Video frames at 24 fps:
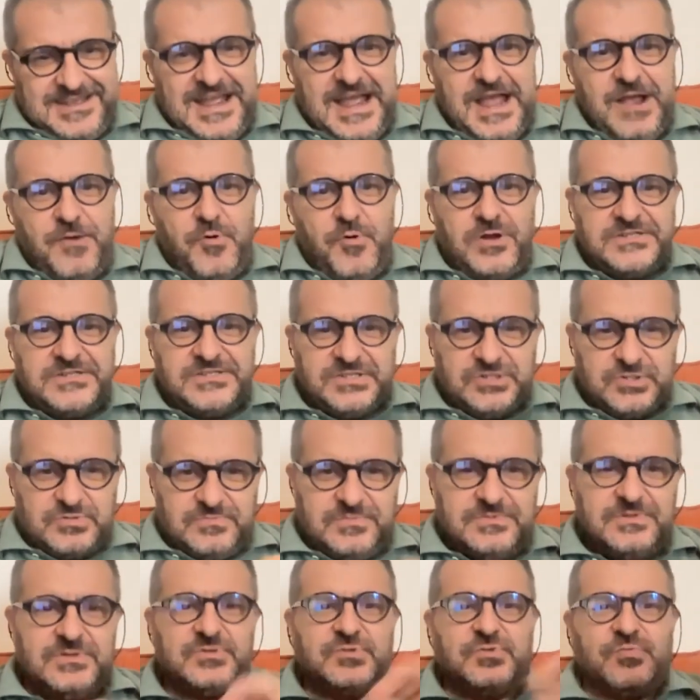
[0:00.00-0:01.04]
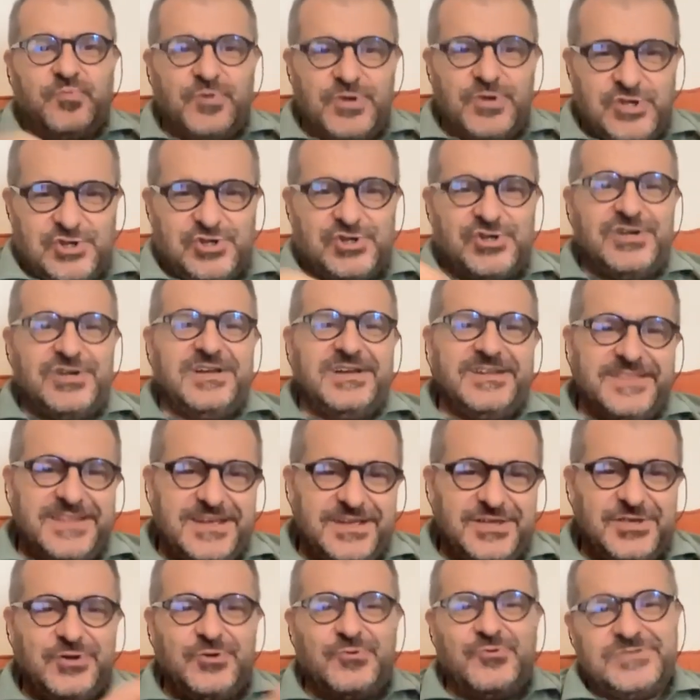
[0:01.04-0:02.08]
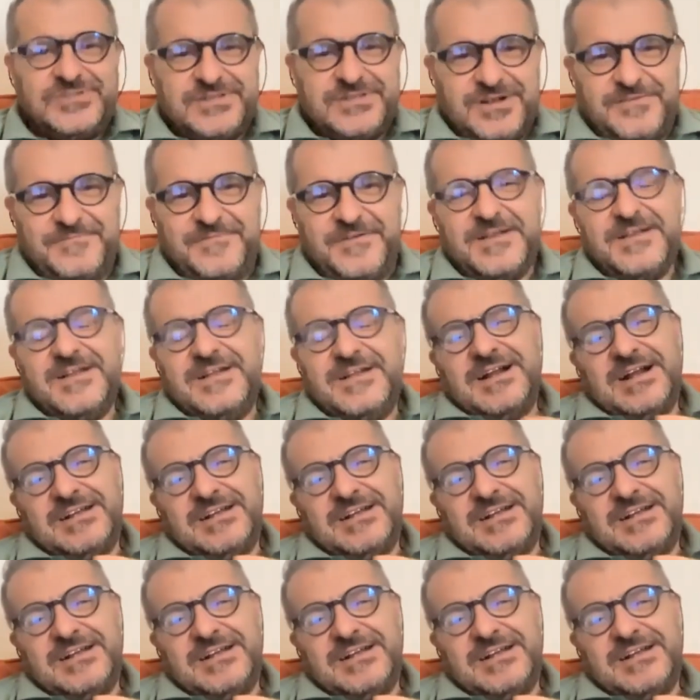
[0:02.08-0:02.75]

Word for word: I was switching the use of